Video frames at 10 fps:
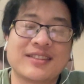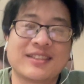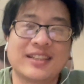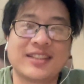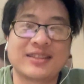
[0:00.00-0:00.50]

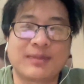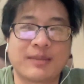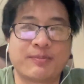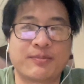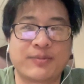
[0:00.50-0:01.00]
This is
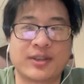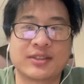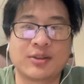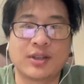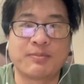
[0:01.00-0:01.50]
my
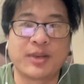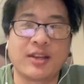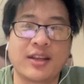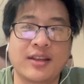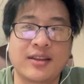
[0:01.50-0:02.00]
personal
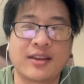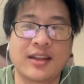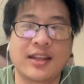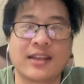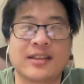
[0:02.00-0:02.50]
opinion,
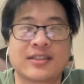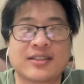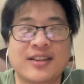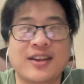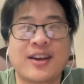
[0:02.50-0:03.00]
is
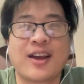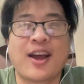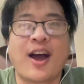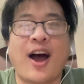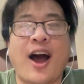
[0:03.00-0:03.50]

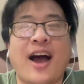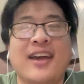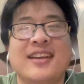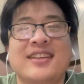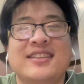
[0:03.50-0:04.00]

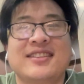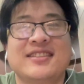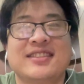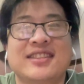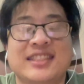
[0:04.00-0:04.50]
I
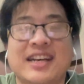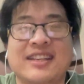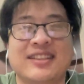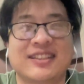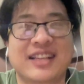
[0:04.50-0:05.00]

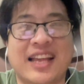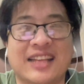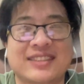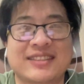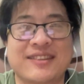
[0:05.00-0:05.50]
studied
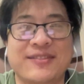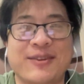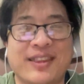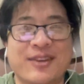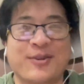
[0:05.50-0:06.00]
class
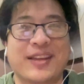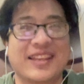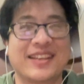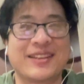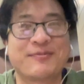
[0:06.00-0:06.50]
field
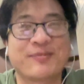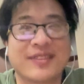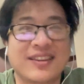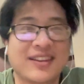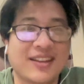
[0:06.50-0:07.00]
theory
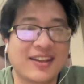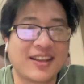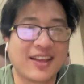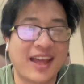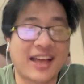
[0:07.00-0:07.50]

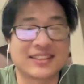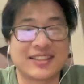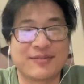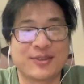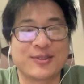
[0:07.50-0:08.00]
actually
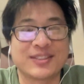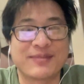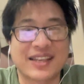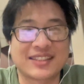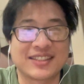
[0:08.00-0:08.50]
for 2
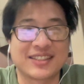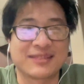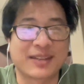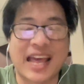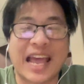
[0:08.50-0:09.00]
semesters,
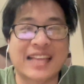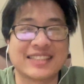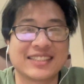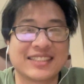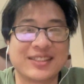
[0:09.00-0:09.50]
but I
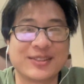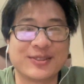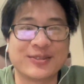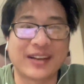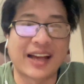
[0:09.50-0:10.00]

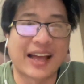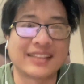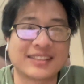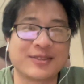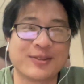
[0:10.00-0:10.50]
still
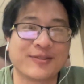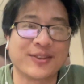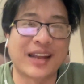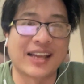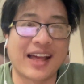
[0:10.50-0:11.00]
don't
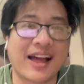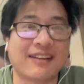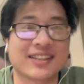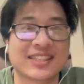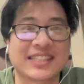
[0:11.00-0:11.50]
feel like I
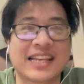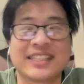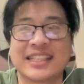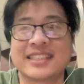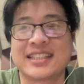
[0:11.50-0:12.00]
understand
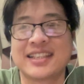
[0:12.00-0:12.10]
it.